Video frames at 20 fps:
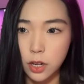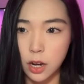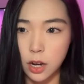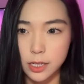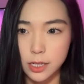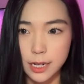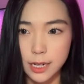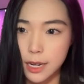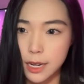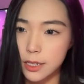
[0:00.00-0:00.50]

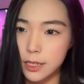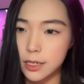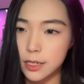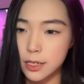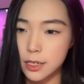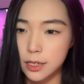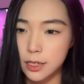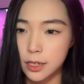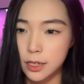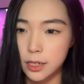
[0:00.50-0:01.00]

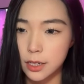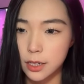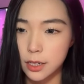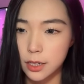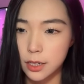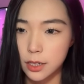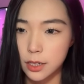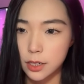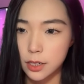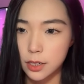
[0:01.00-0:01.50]
Kontext.
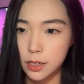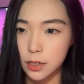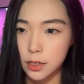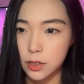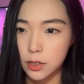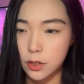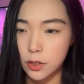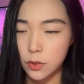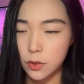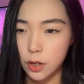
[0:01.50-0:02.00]

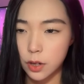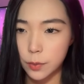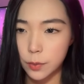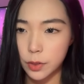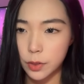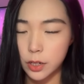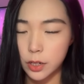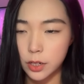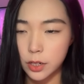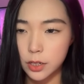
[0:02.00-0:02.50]
So
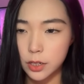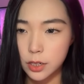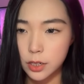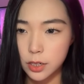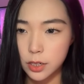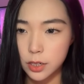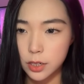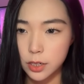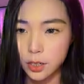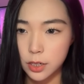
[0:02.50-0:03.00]
come
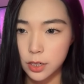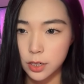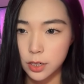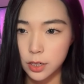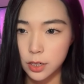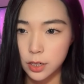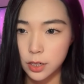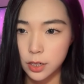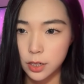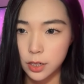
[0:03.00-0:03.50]
here,
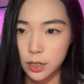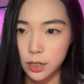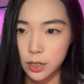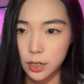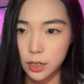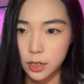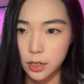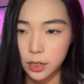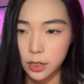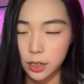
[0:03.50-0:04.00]

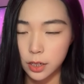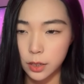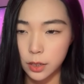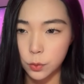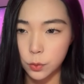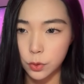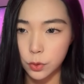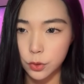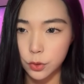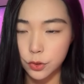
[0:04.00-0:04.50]

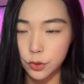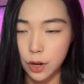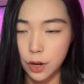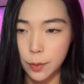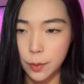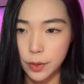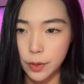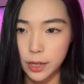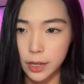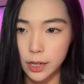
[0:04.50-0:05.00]
and we'll
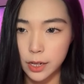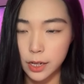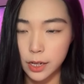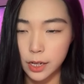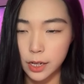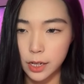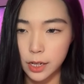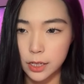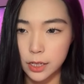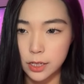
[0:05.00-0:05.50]
drop
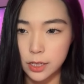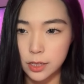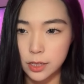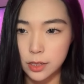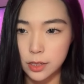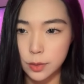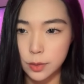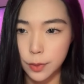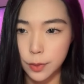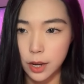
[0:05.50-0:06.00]
it into
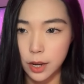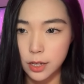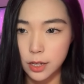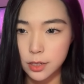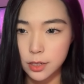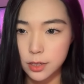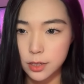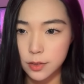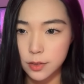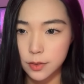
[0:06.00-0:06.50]
this
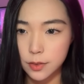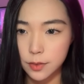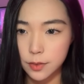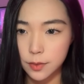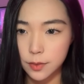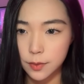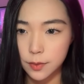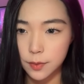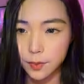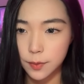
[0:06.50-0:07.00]
box.
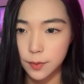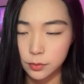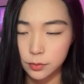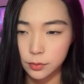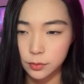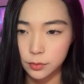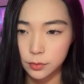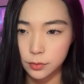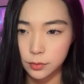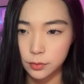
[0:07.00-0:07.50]

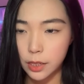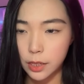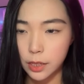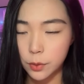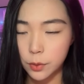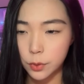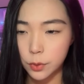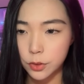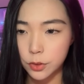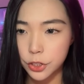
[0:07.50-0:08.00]
And
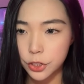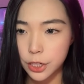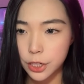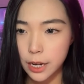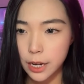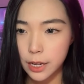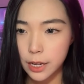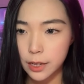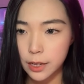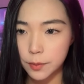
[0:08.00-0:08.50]
then we'll
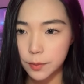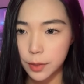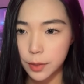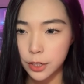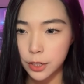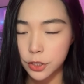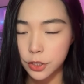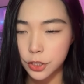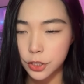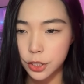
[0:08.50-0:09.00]
check and
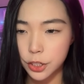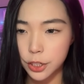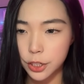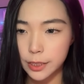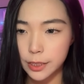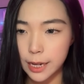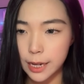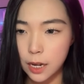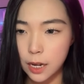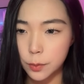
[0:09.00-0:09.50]
make
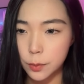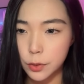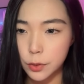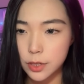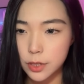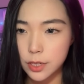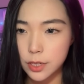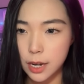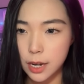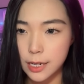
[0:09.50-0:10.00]
sure the
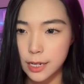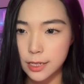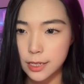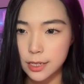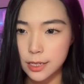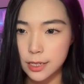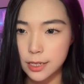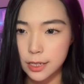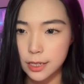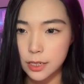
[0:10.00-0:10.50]
output size
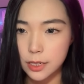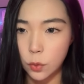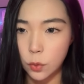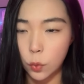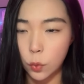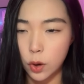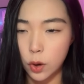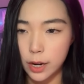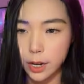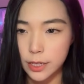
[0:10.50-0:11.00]
is set to
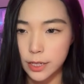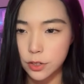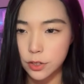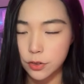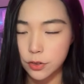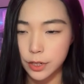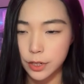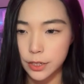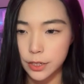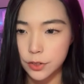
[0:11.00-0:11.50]

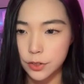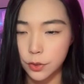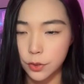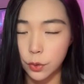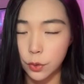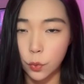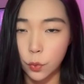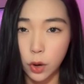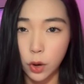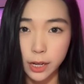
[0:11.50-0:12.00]
widescreen, so
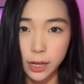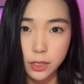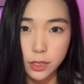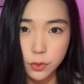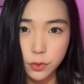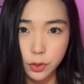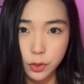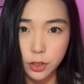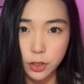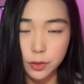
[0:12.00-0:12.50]
the
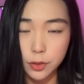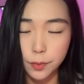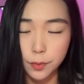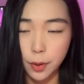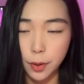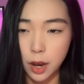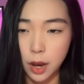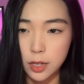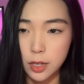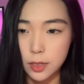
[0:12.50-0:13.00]
widest we
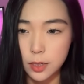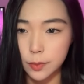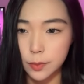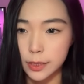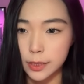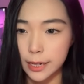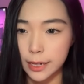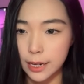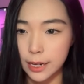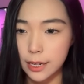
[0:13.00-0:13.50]
could
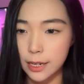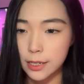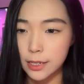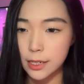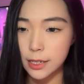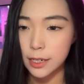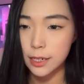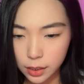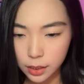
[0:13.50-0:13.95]
possibly get.